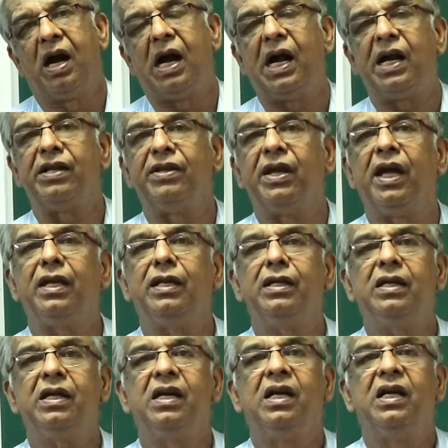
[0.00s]
And
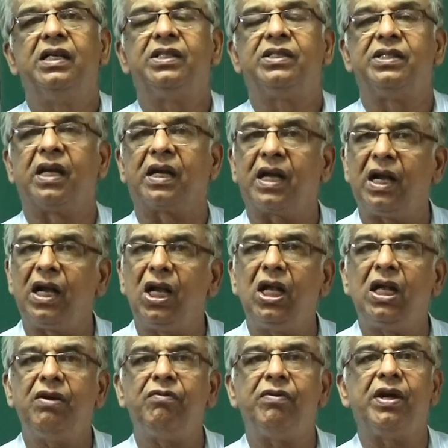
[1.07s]
then
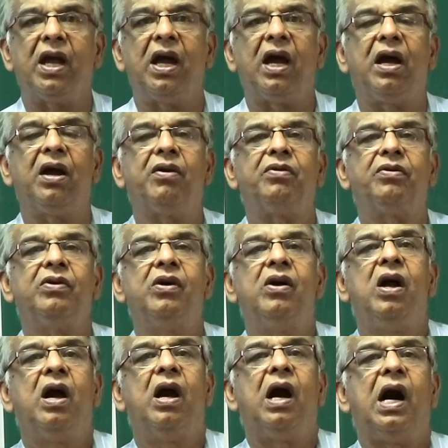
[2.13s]
secondly we have
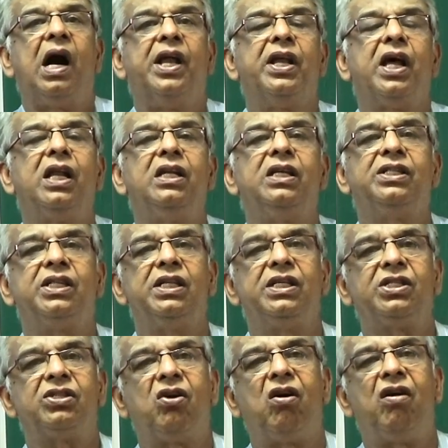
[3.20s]

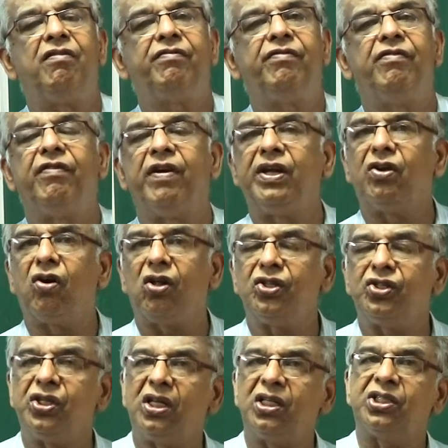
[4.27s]
analysis of
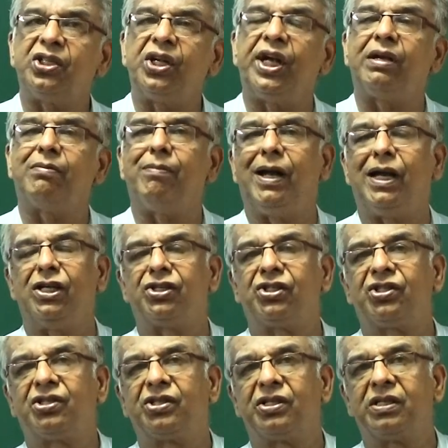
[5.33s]
financial
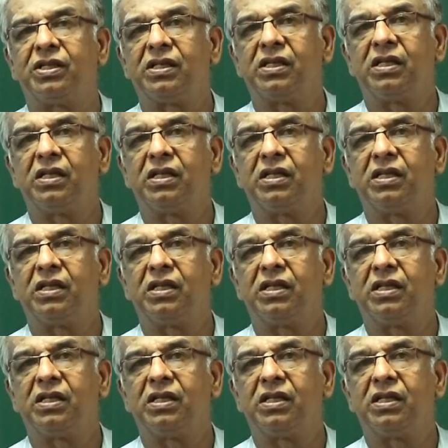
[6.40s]
statements.